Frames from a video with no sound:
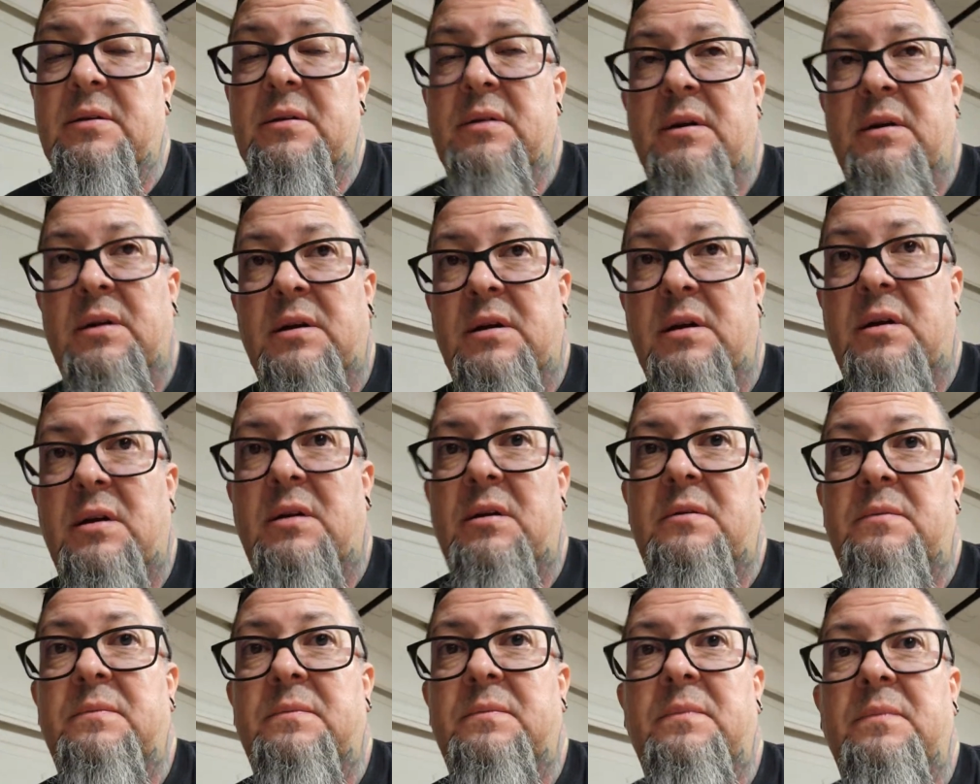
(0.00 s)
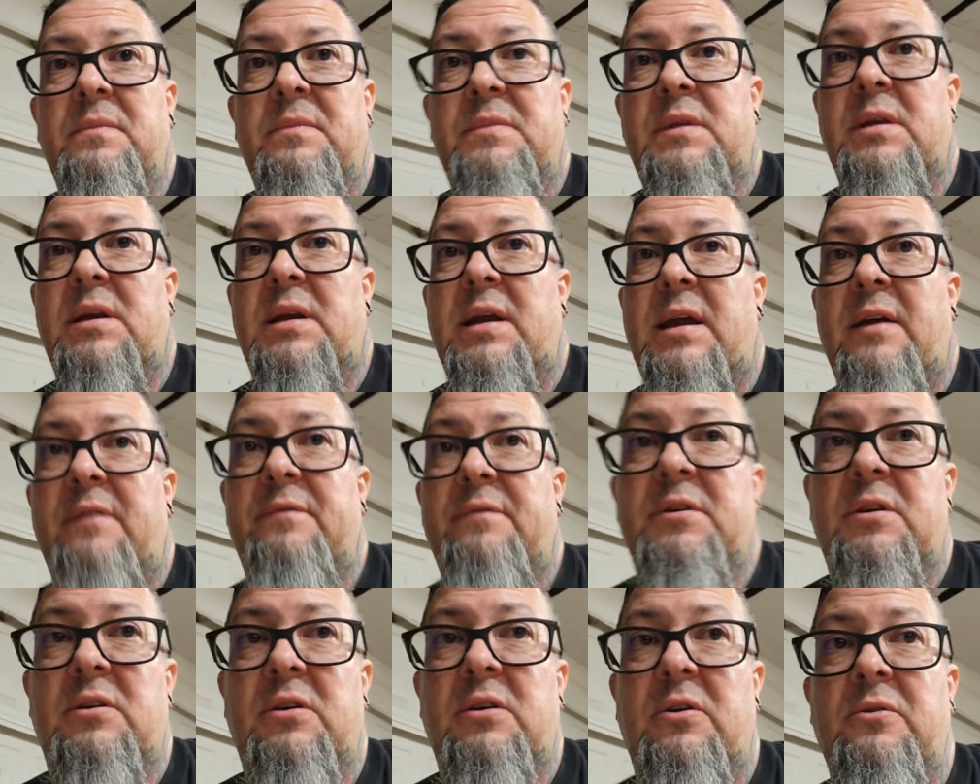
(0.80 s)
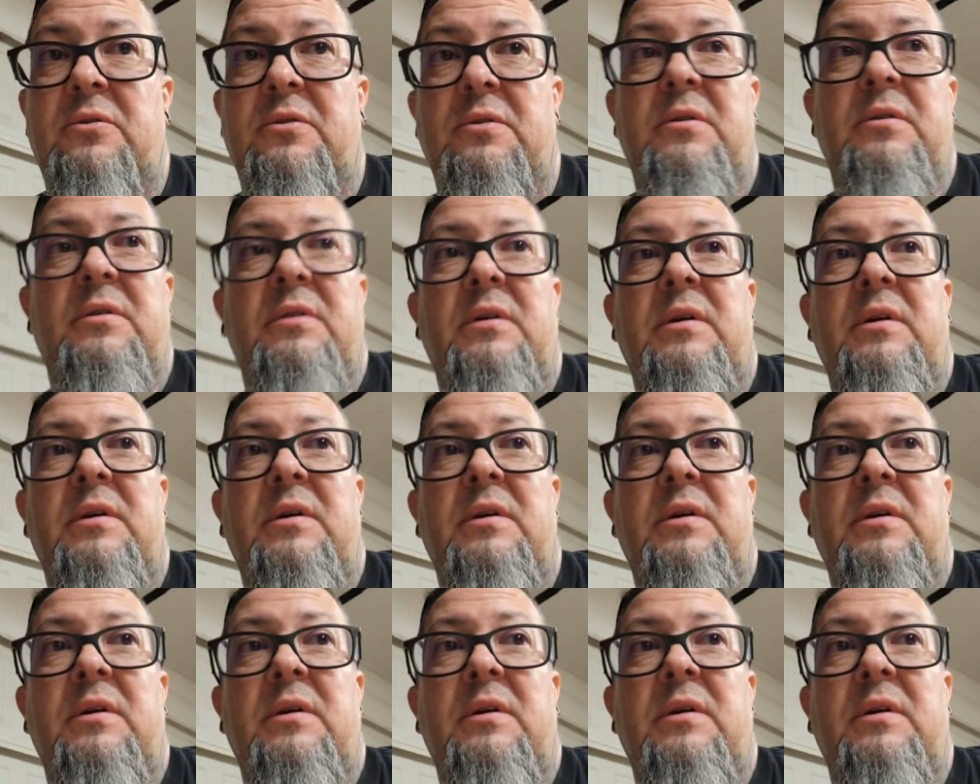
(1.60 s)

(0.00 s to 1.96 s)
that I have to coat.